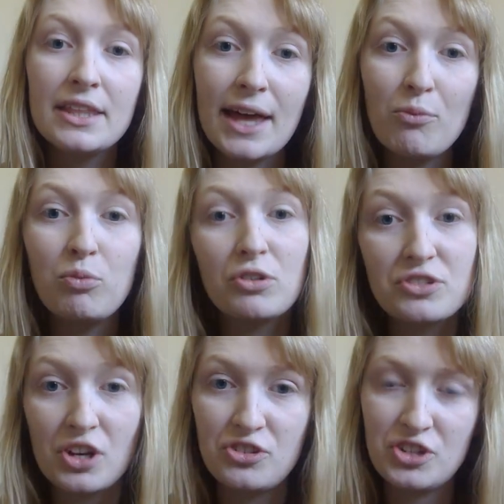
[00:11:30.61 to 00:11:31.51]
There
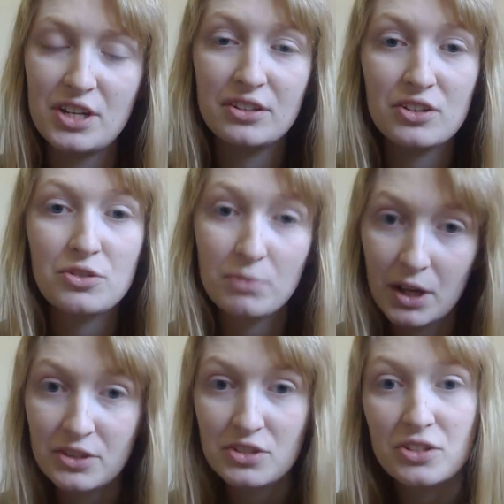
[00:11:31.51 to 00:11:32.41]
was a genus
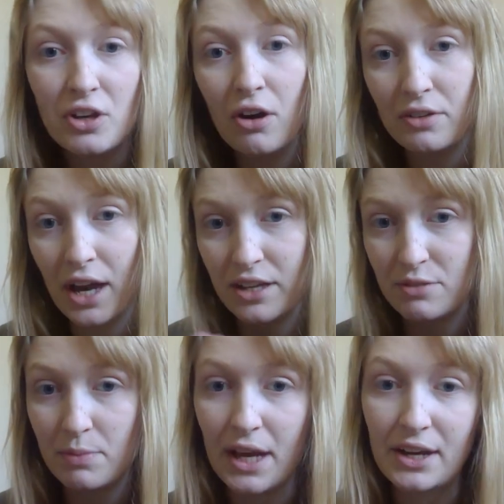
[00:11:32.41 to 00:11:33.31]
once known
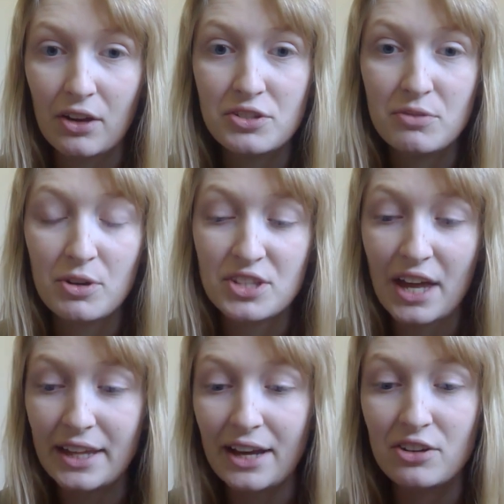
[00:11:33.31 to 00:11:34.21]
as plecostomus,
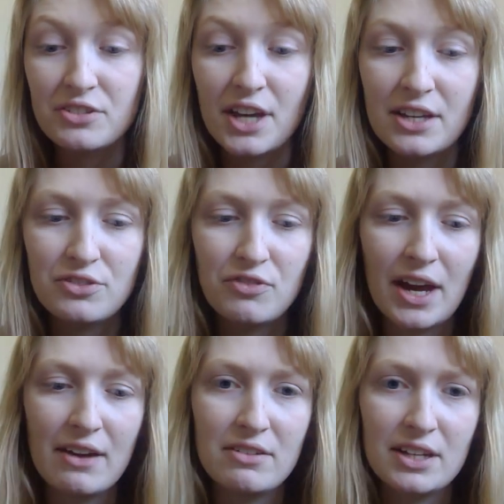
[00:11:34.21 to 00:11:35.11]
and that contained
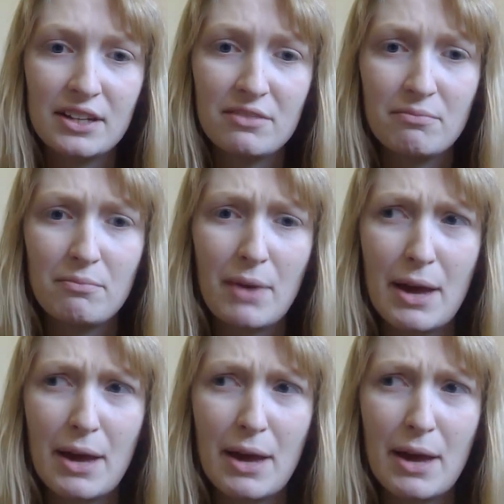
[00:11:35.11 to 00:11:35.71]
variant,